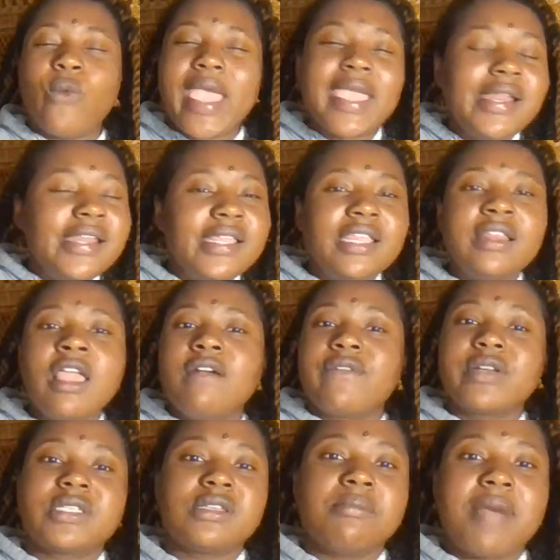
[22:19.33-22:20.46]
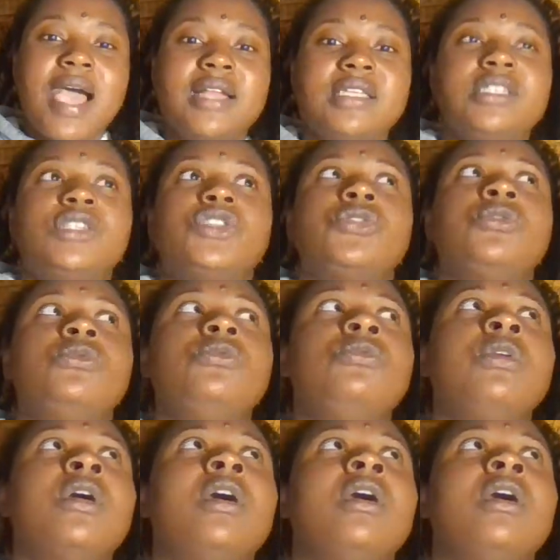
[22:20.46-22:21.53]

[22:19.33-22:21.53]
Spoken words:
waiting for somebody to